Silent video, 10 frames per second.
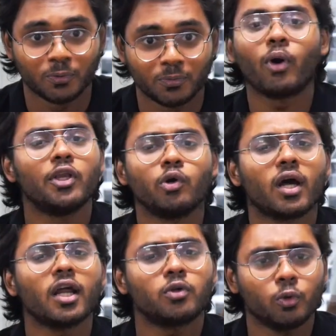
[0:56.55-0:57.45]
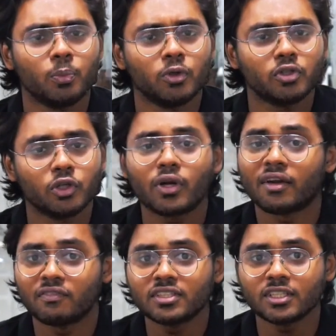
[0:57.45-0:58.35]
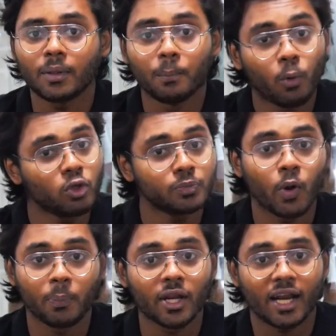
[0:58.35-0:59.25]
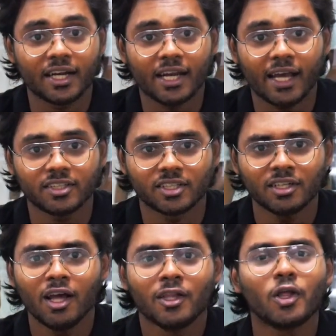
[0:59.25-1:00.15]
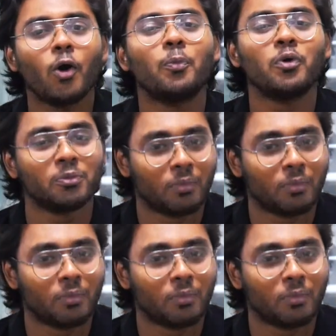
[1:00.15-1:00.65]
When you are at Ubud, you can visit the most popular attraction, the Ubud